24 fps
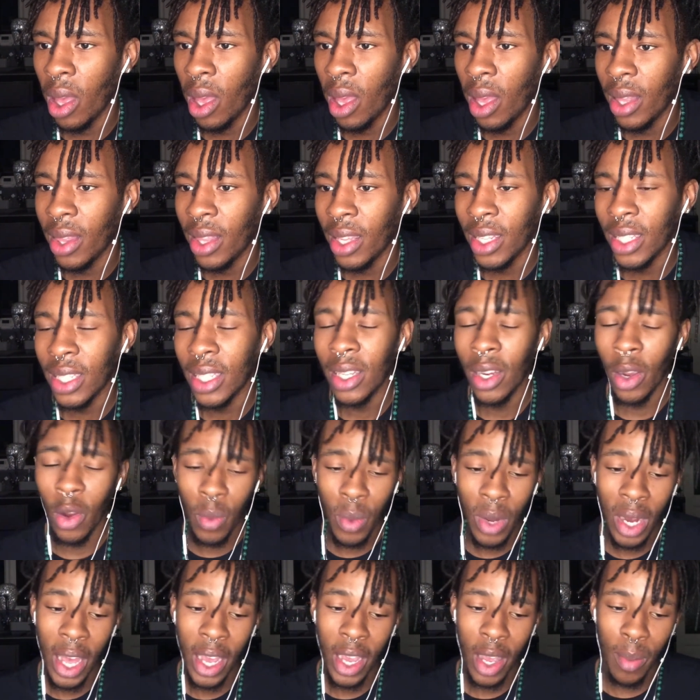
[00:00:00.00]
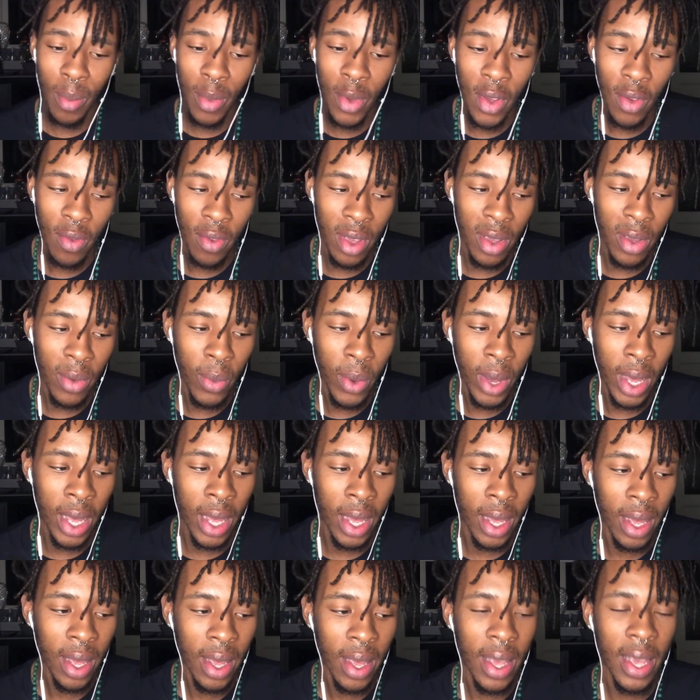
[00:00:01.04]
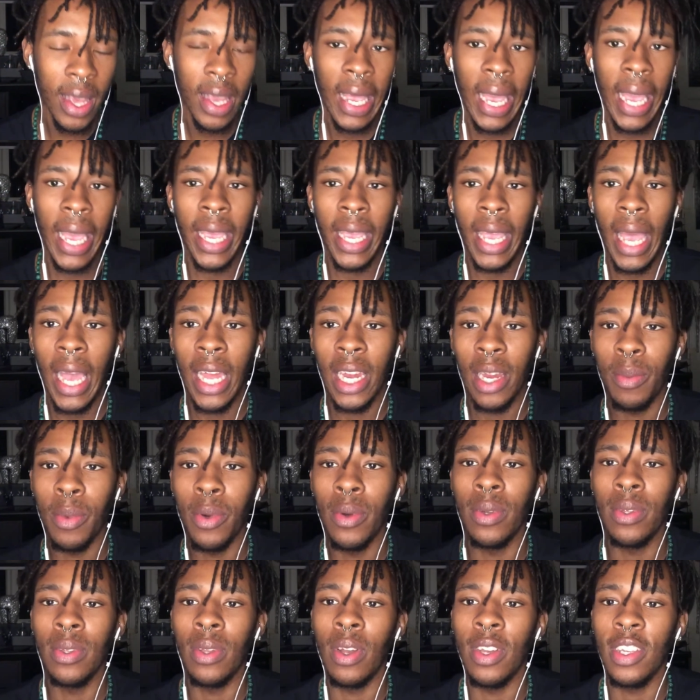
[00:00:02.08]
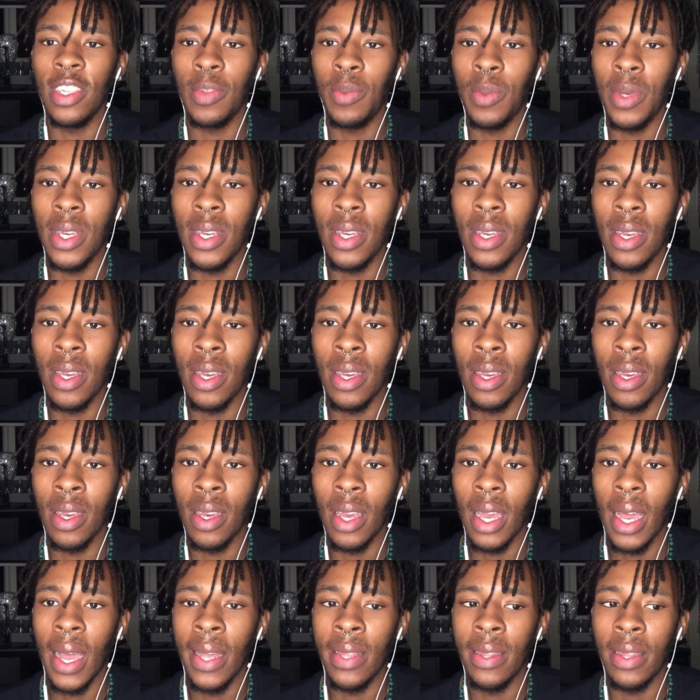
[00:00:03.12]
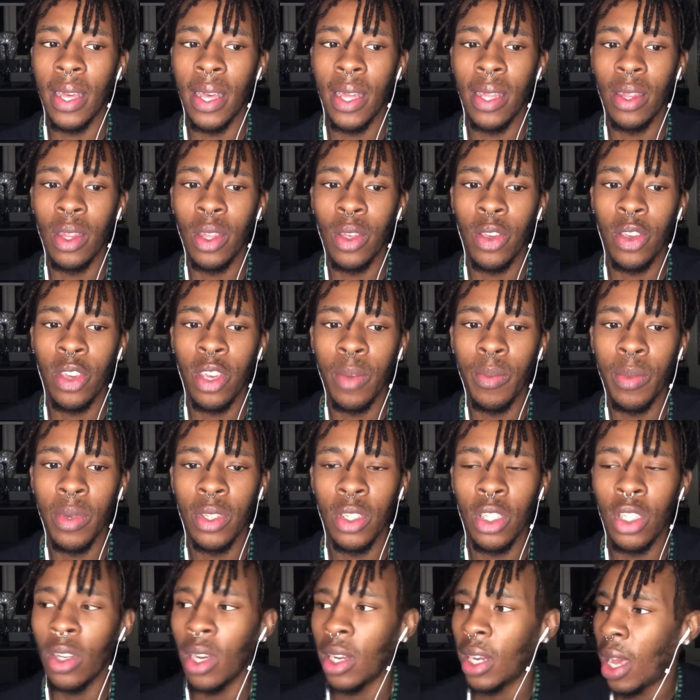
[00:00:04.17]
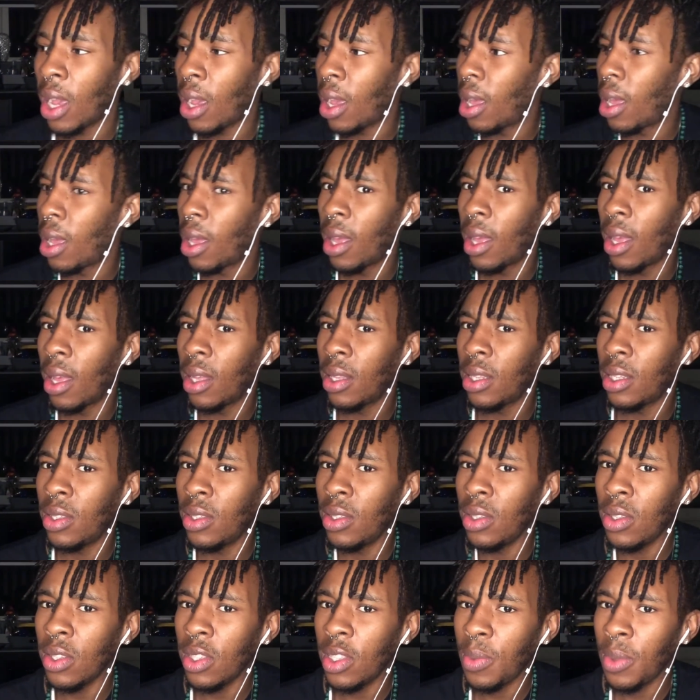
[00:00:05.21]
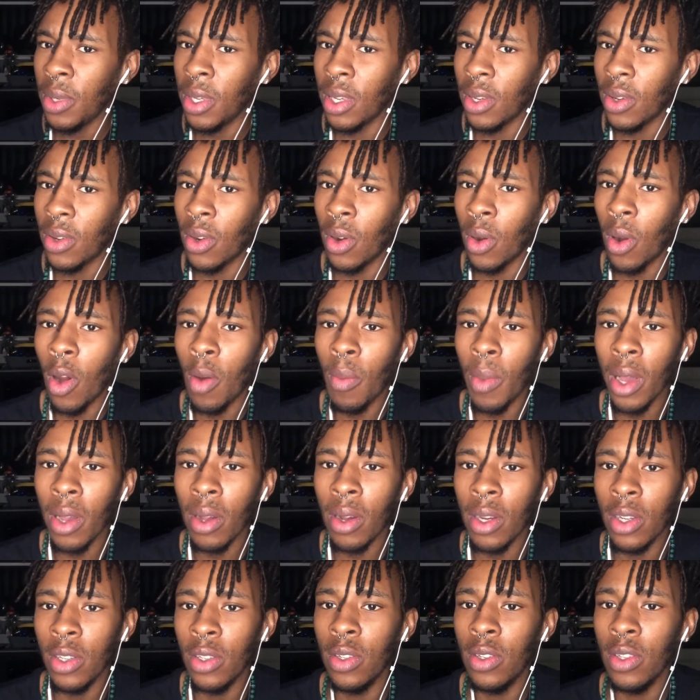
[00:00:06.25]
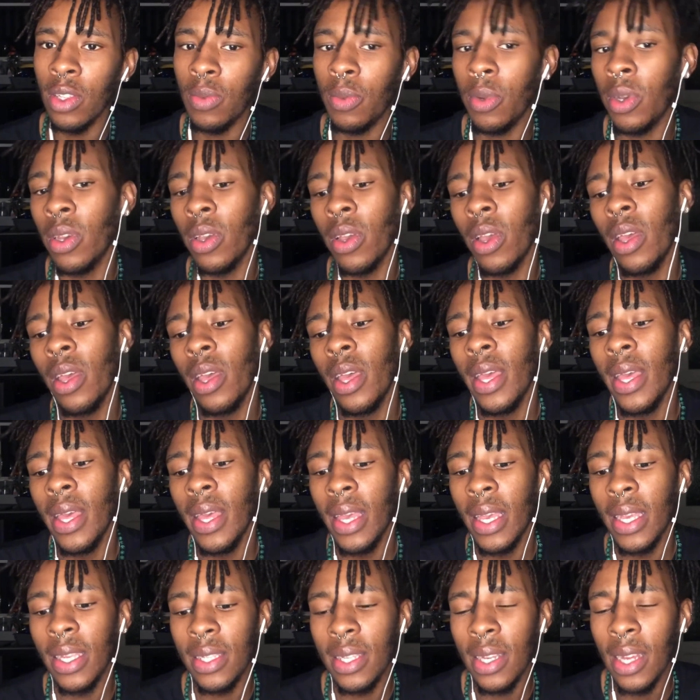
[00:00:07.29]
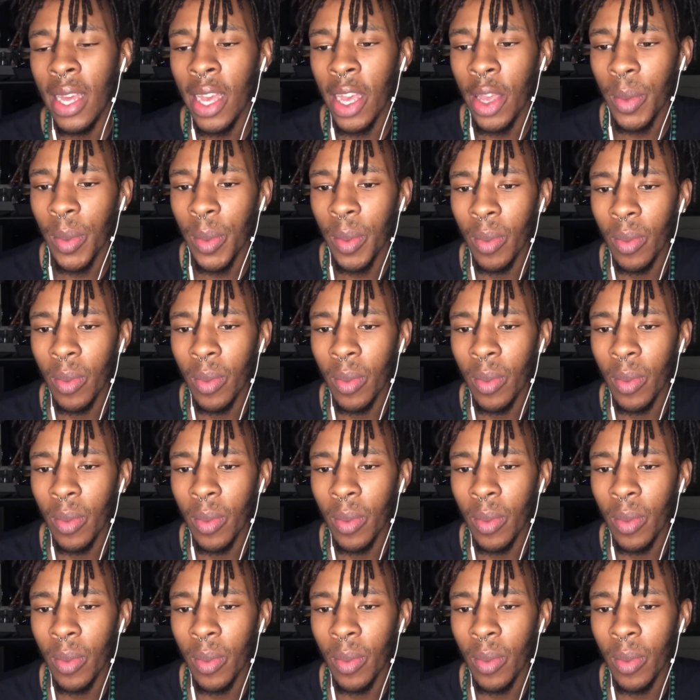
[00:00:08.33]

they show me like a movie where a animal starts speaking, and then the humans shut like, "Did you just speak?" Or, "Oh my God, you just spoke." It's like,